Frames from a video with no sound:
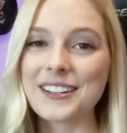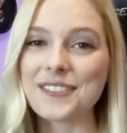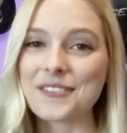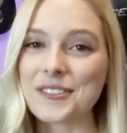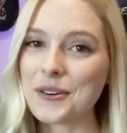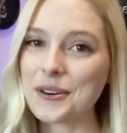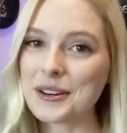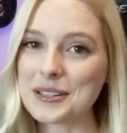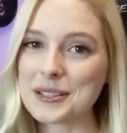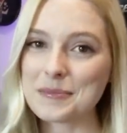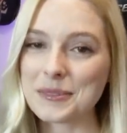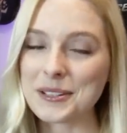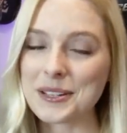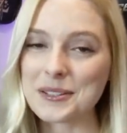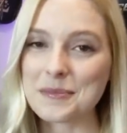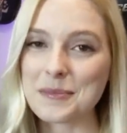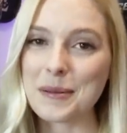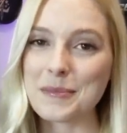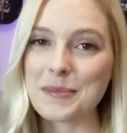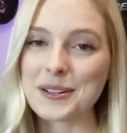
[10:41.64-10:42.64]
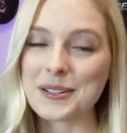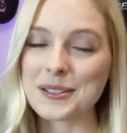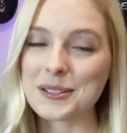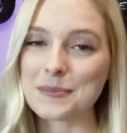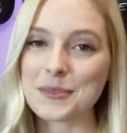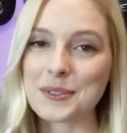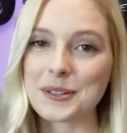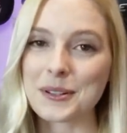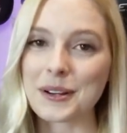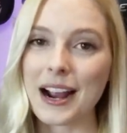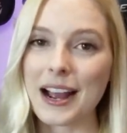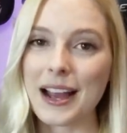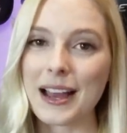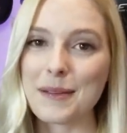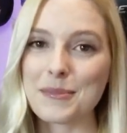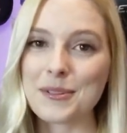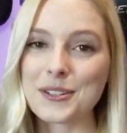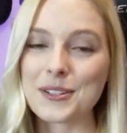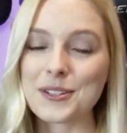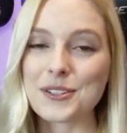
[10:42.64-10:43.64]
and of course, please remember to
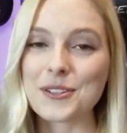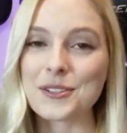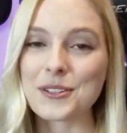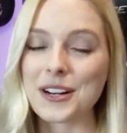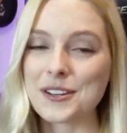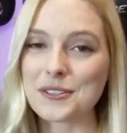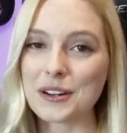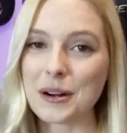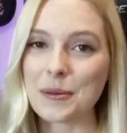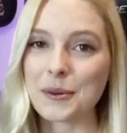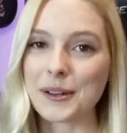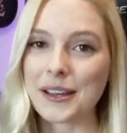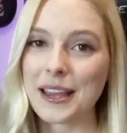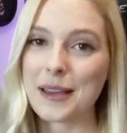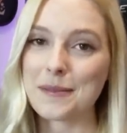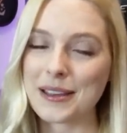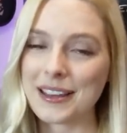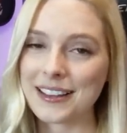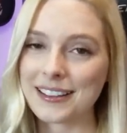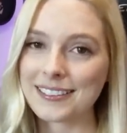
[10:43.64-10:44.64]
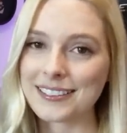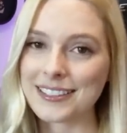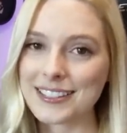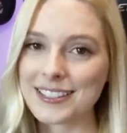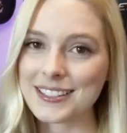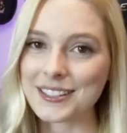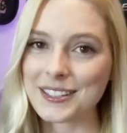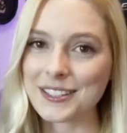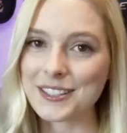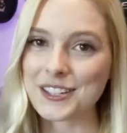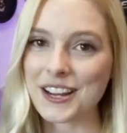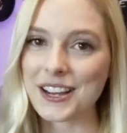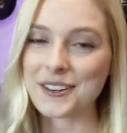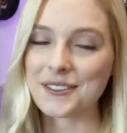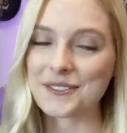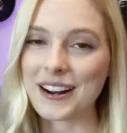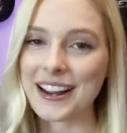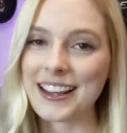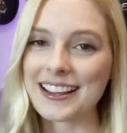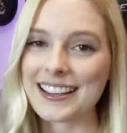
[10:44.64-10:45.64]
subscribe to Strange Rebel Gaming, this little
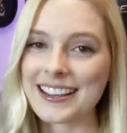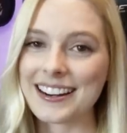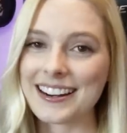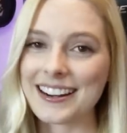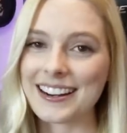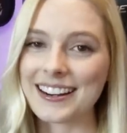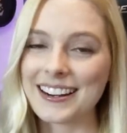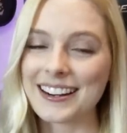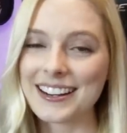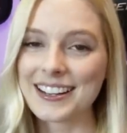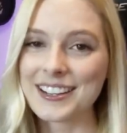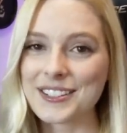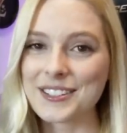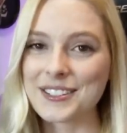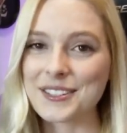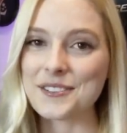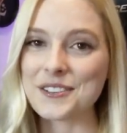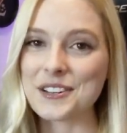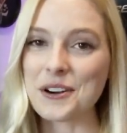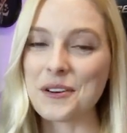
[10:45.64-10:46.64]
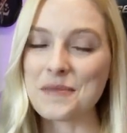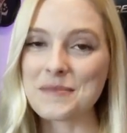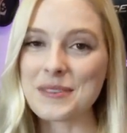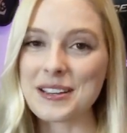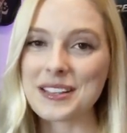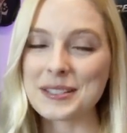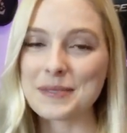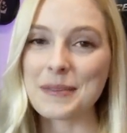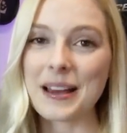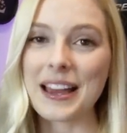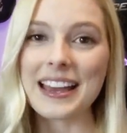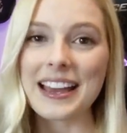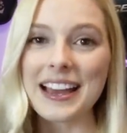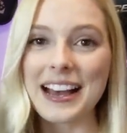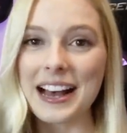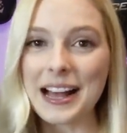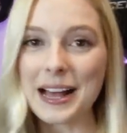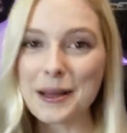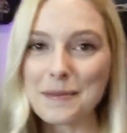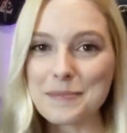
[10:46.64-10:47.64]
channel right here, so you don't miss
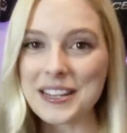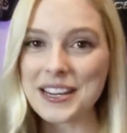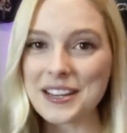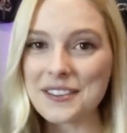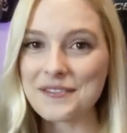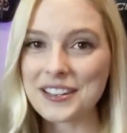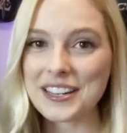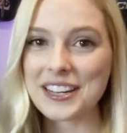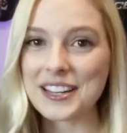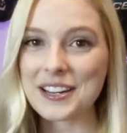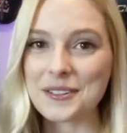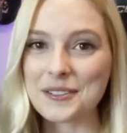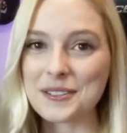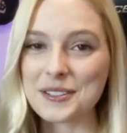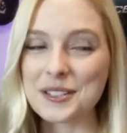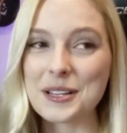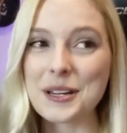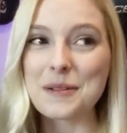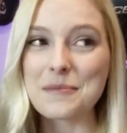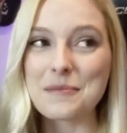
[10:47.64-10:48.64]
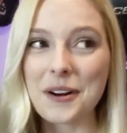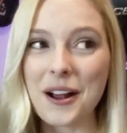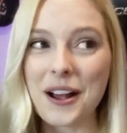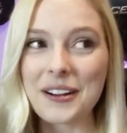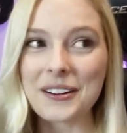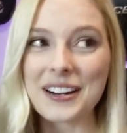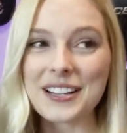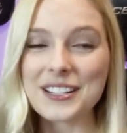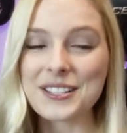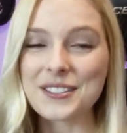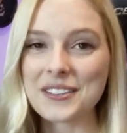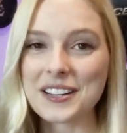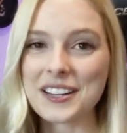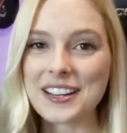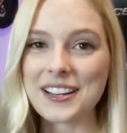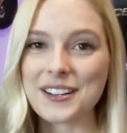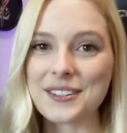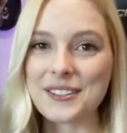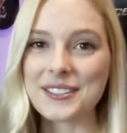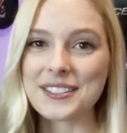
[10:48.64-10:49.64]
my update videos, progress
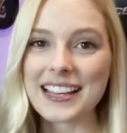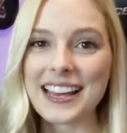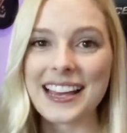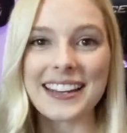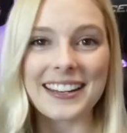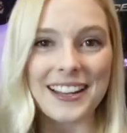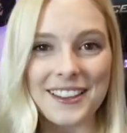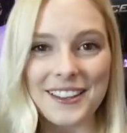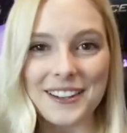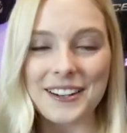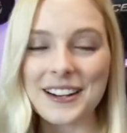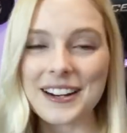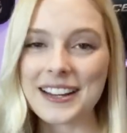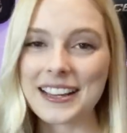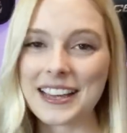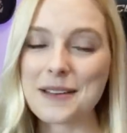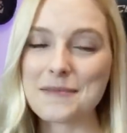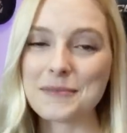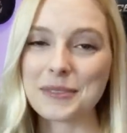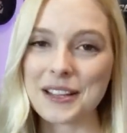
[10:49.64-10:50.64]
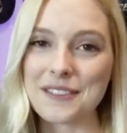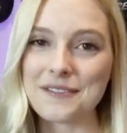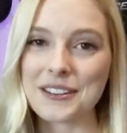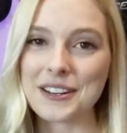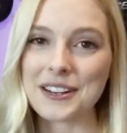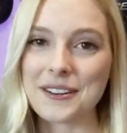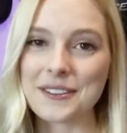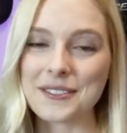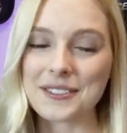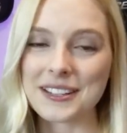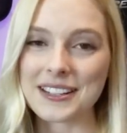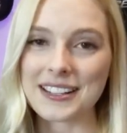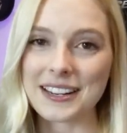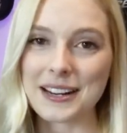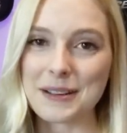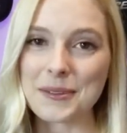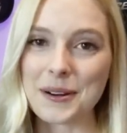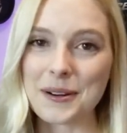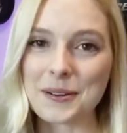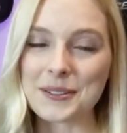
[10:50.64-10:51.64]
videos, and other gameplay videos
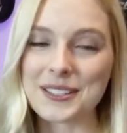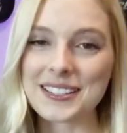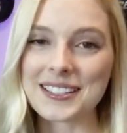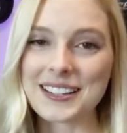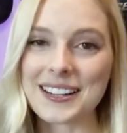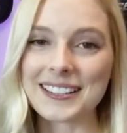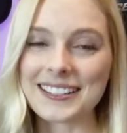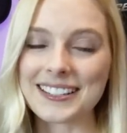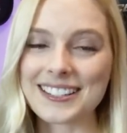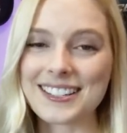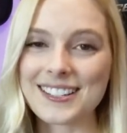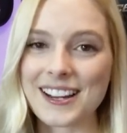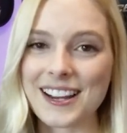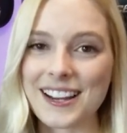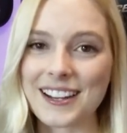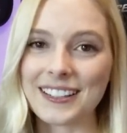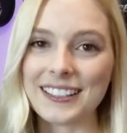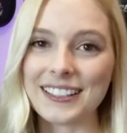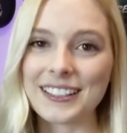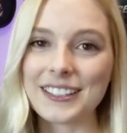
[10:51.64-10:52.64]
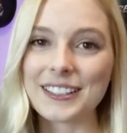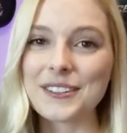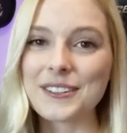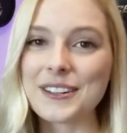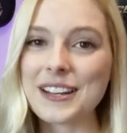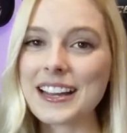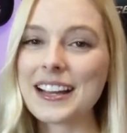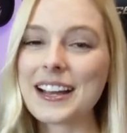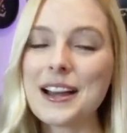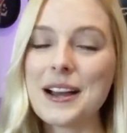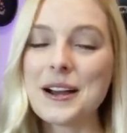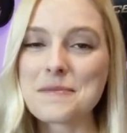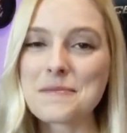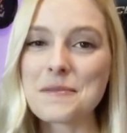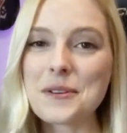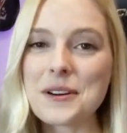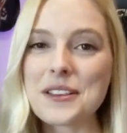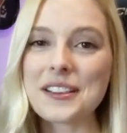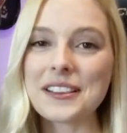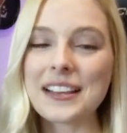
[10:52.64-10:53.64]
that I post on this channel, including
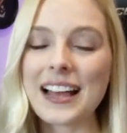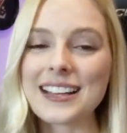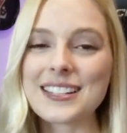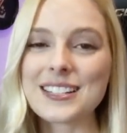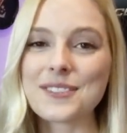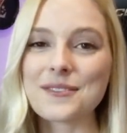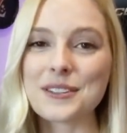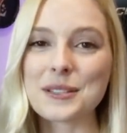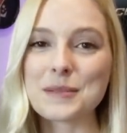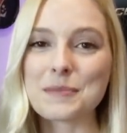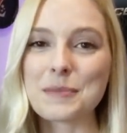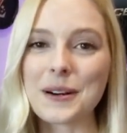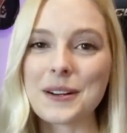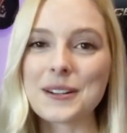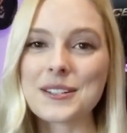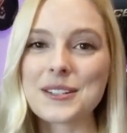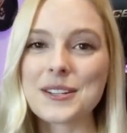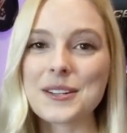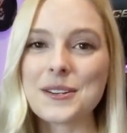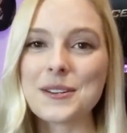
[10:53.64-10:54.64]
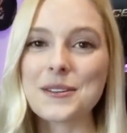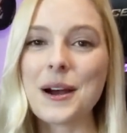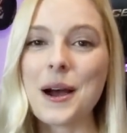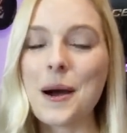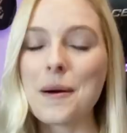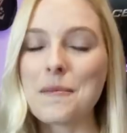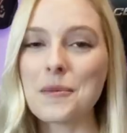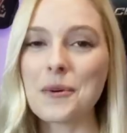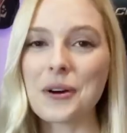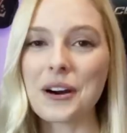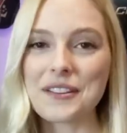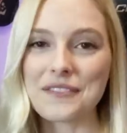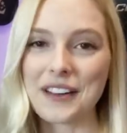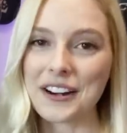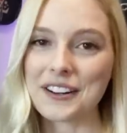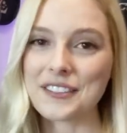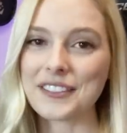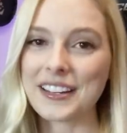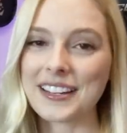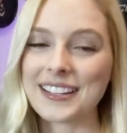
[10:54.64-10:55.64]
more The Last of Us Part 2, more
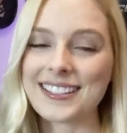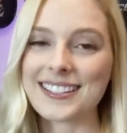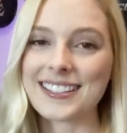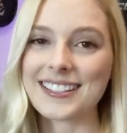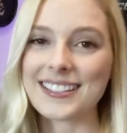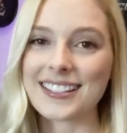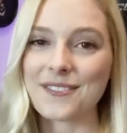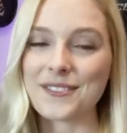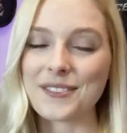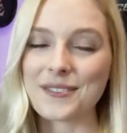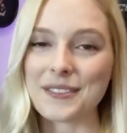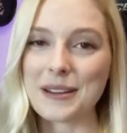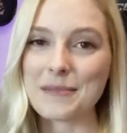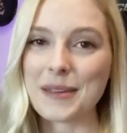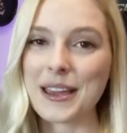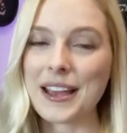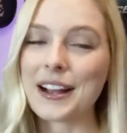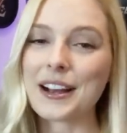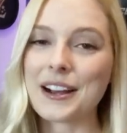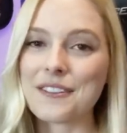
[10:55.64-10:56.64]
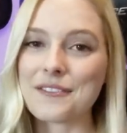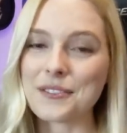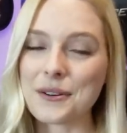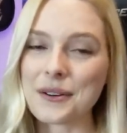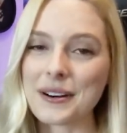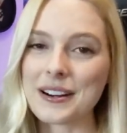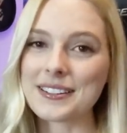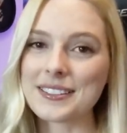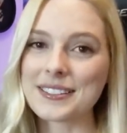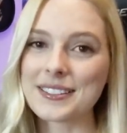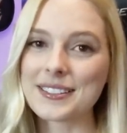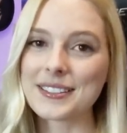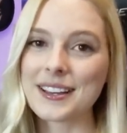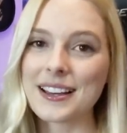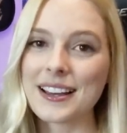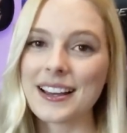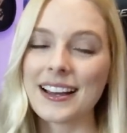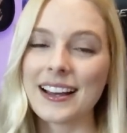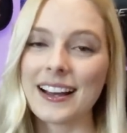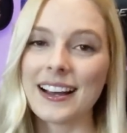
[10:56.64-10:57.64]
Final Fantasy VII Remake, of
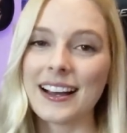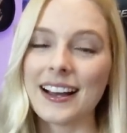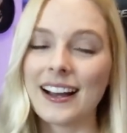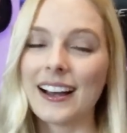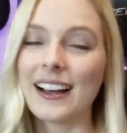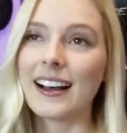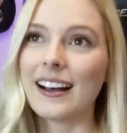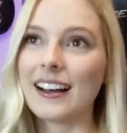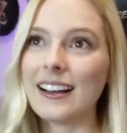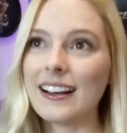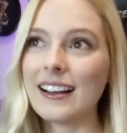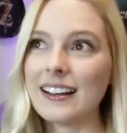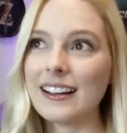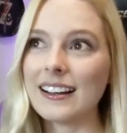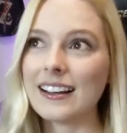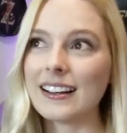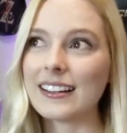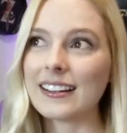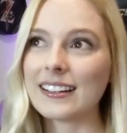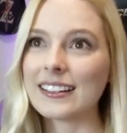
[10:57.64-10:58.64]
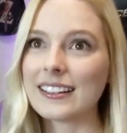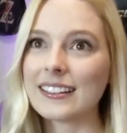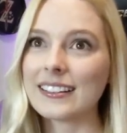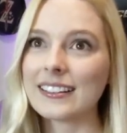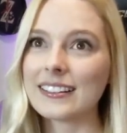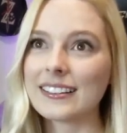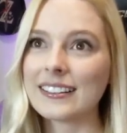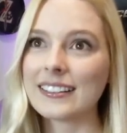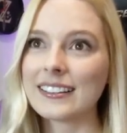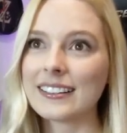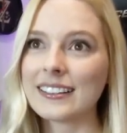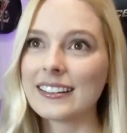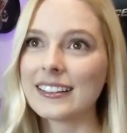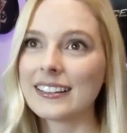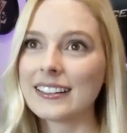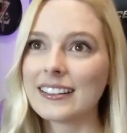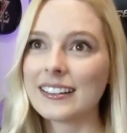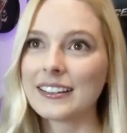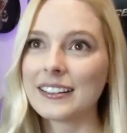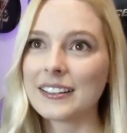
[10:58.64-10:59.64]
course. Ah,
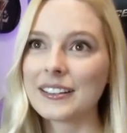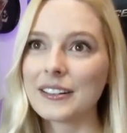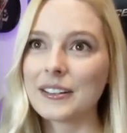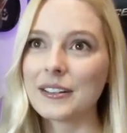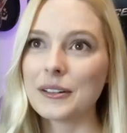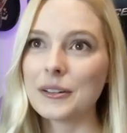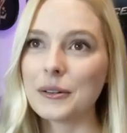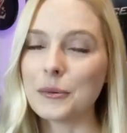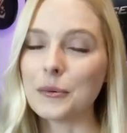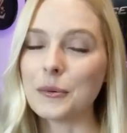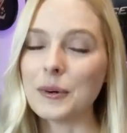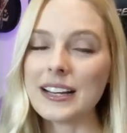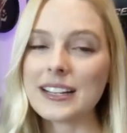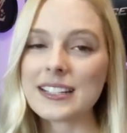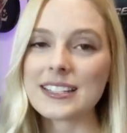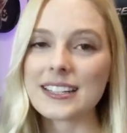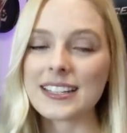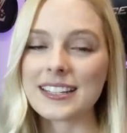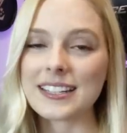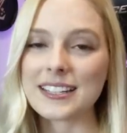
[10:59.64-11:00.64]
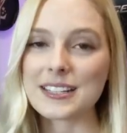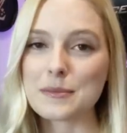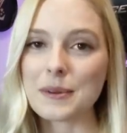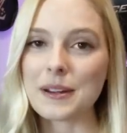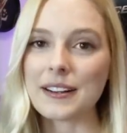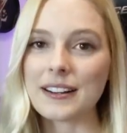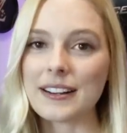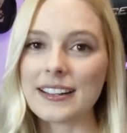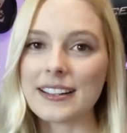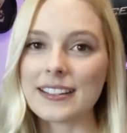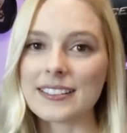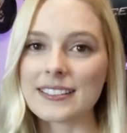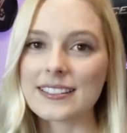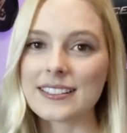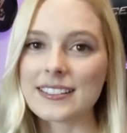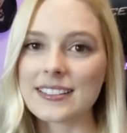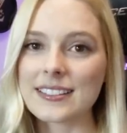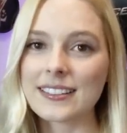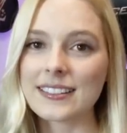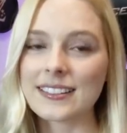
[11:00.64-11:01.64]
what an
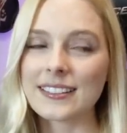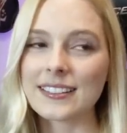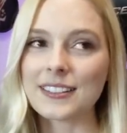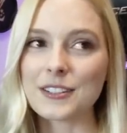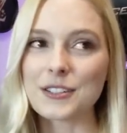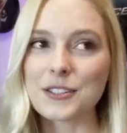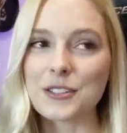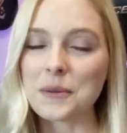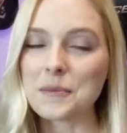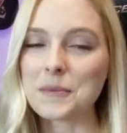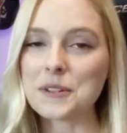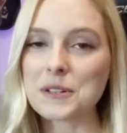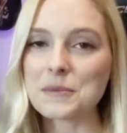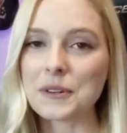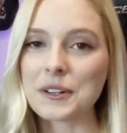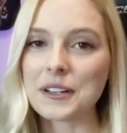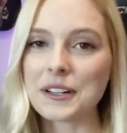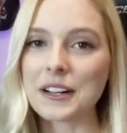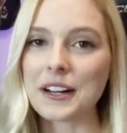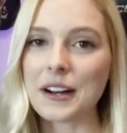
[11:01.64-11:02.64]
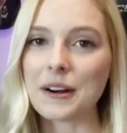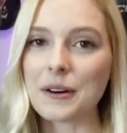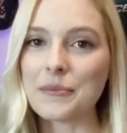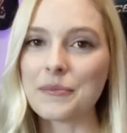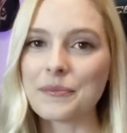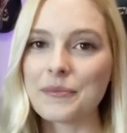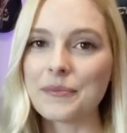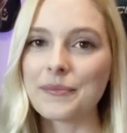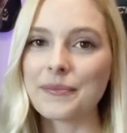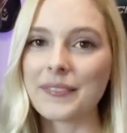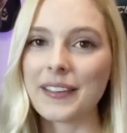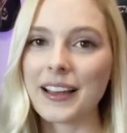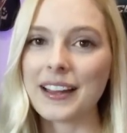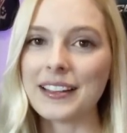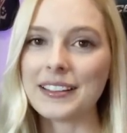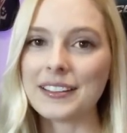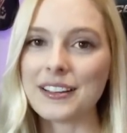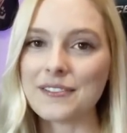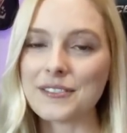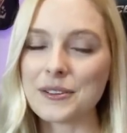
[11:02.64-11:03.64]
experience. There's so much more to go.
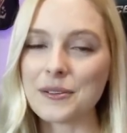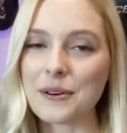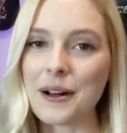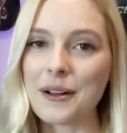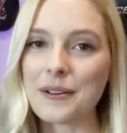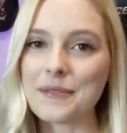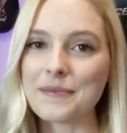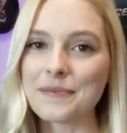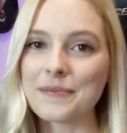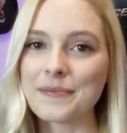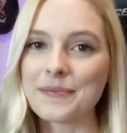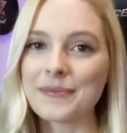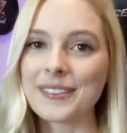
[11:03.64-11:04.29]
I love you all.